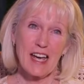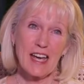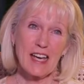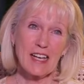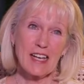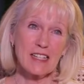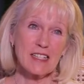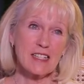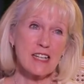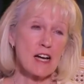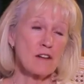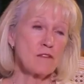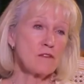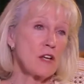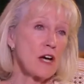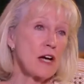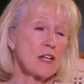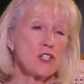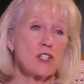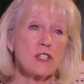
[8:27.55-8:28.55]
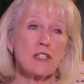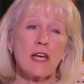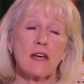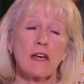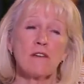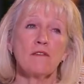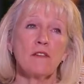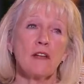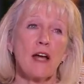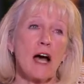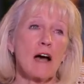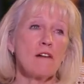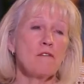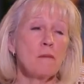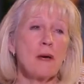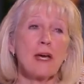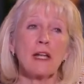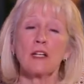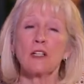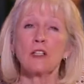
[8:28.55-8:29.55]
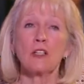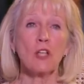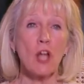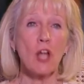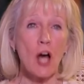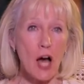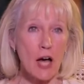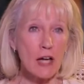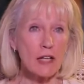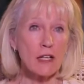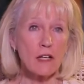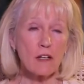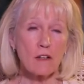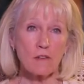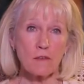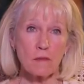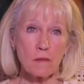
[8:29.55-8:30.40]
And I've met a lot